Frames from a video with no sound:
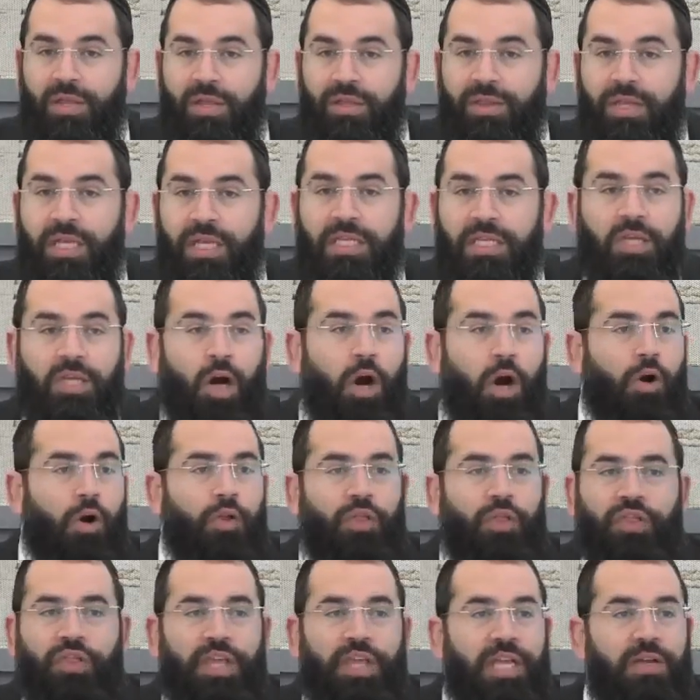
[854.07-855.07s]
this
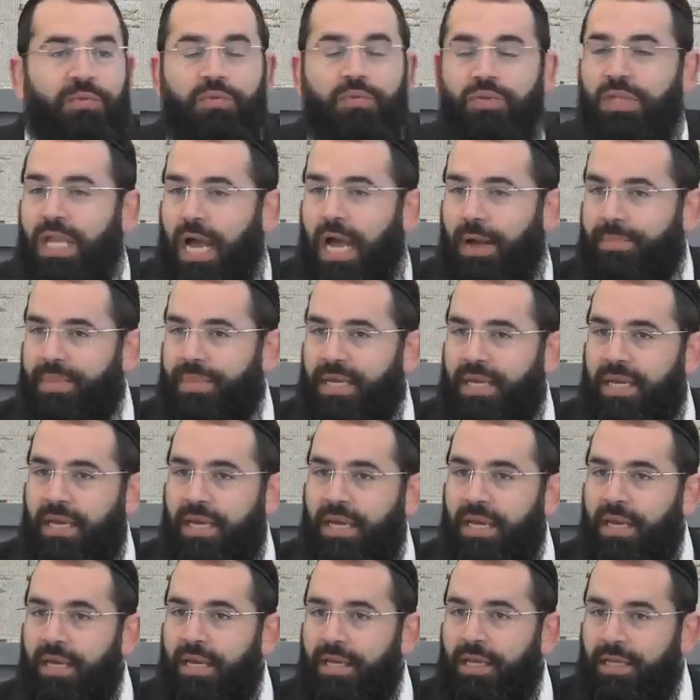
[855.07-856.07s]
whole thing would not be
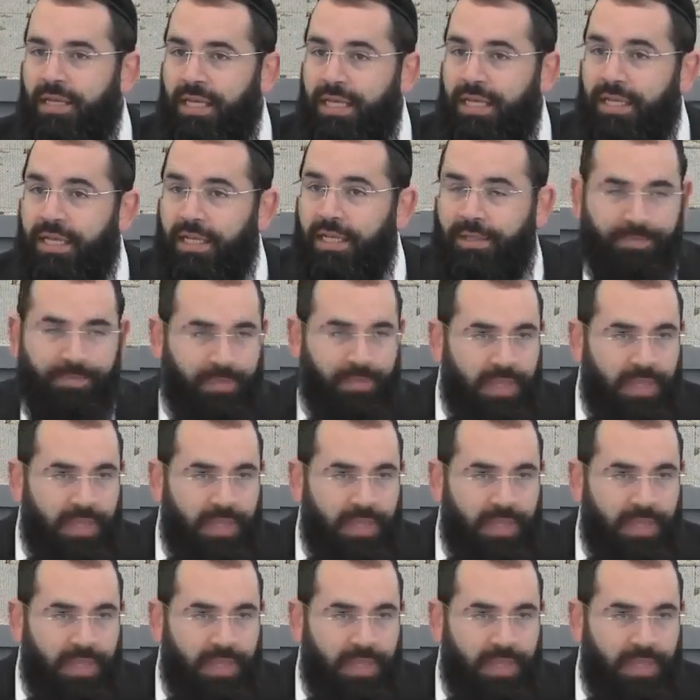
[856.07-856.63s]
needed.